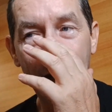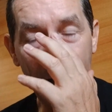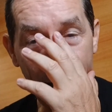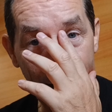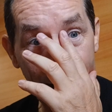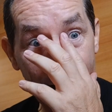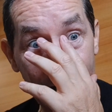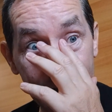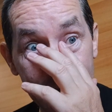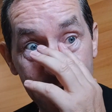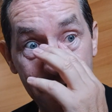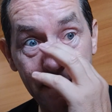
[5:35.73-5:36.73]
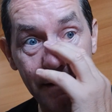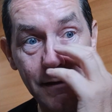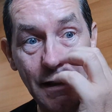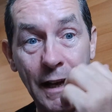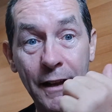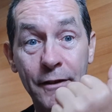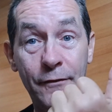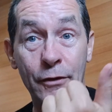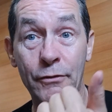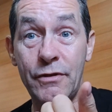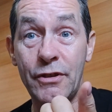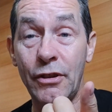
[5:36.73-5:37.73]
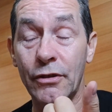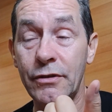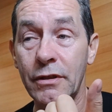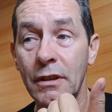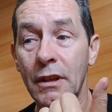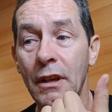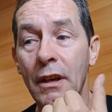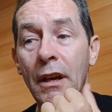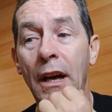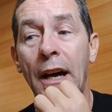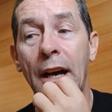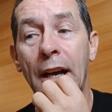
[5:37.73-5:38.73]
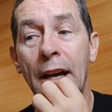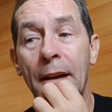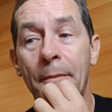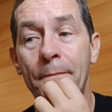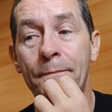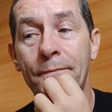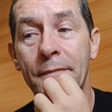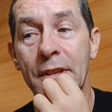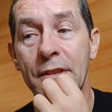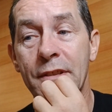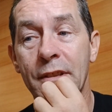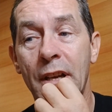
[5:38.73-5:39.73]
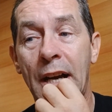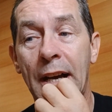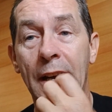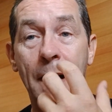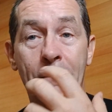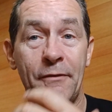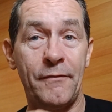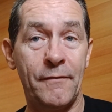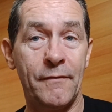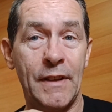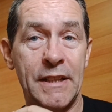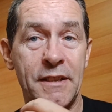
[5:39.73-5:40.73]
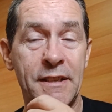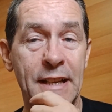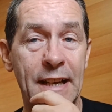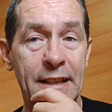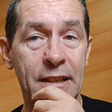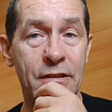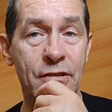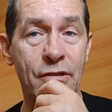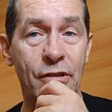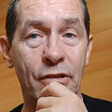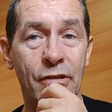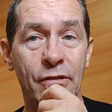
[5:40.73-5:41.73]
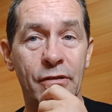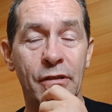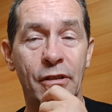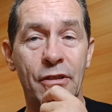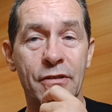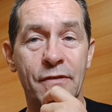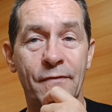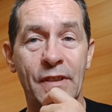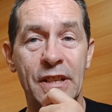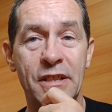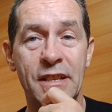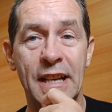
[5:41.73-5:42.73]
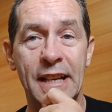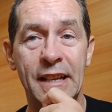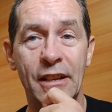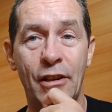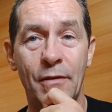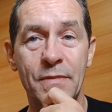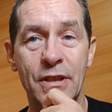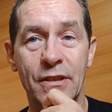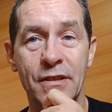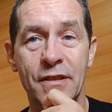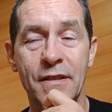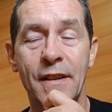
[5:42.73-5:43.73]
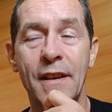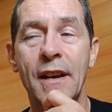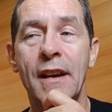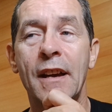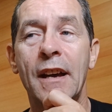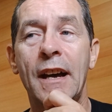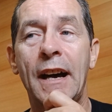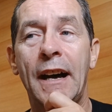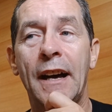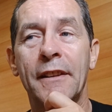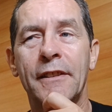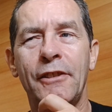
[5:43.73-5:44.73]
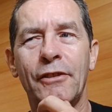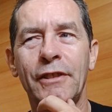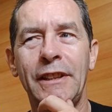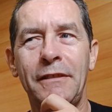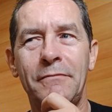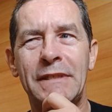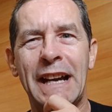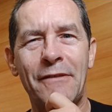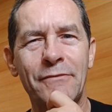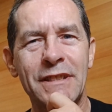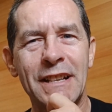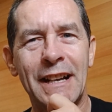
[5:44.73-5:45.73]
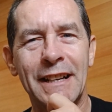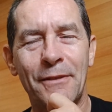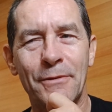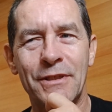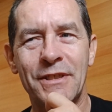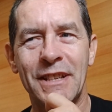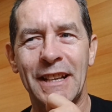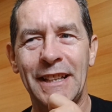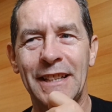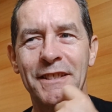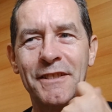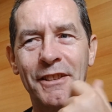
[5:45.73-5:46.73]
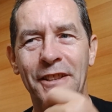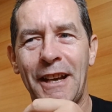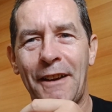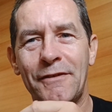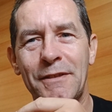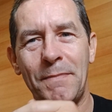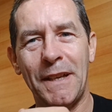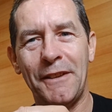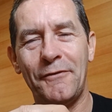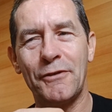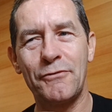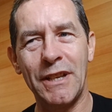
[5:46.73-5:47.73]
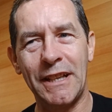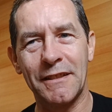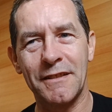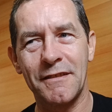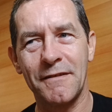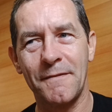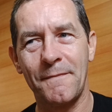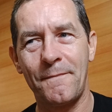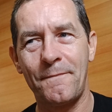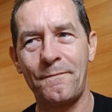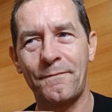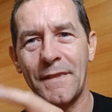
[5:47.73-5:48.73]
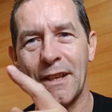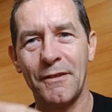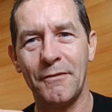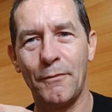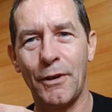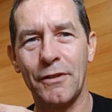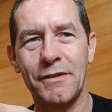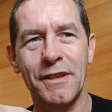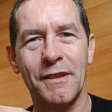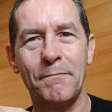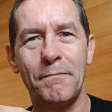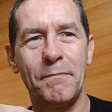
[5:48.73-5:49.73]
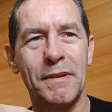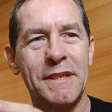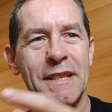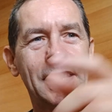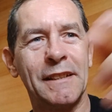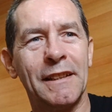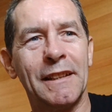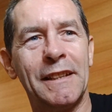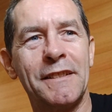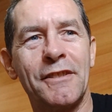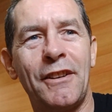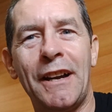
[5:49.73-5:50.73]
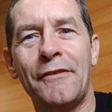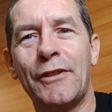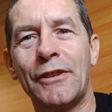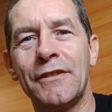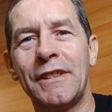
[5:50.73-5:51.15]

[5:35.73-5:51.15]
And the food's good. I'm a vegetarian, so lots of vegetarian options. The only downside I would say is that you have to pay for drinks, water particularly. So I've got